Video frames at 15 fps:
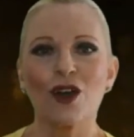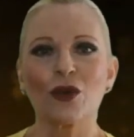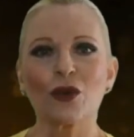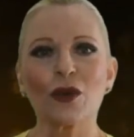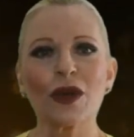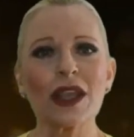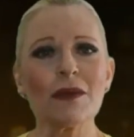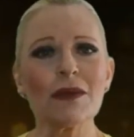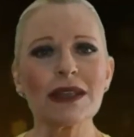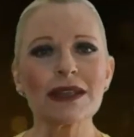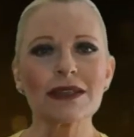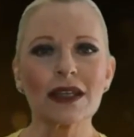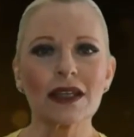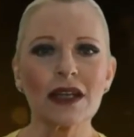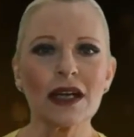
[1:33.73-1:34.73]
Cream
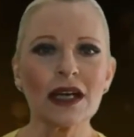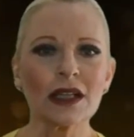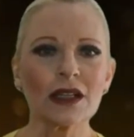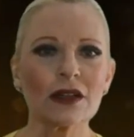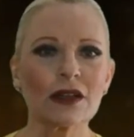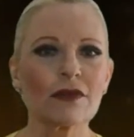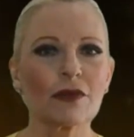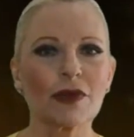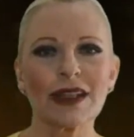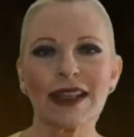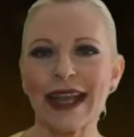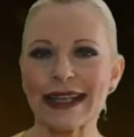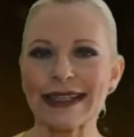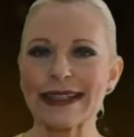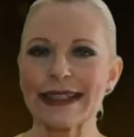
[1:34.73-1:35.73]
is the color of
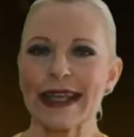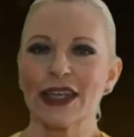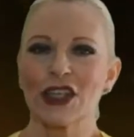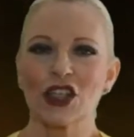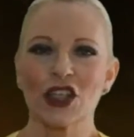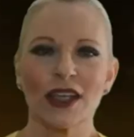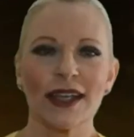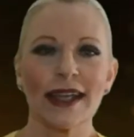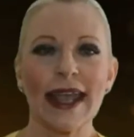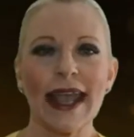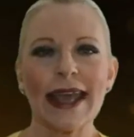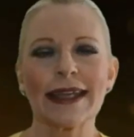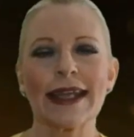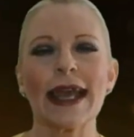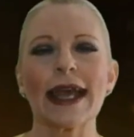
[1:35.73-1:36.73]
relaxation
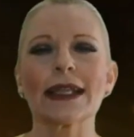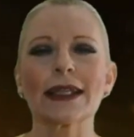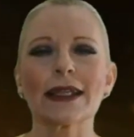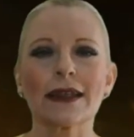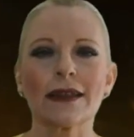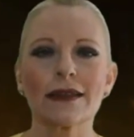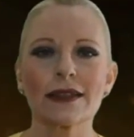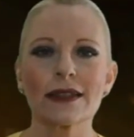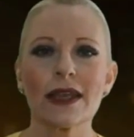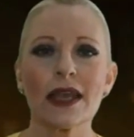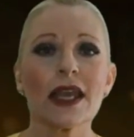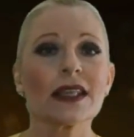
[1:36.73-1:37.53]
and elegance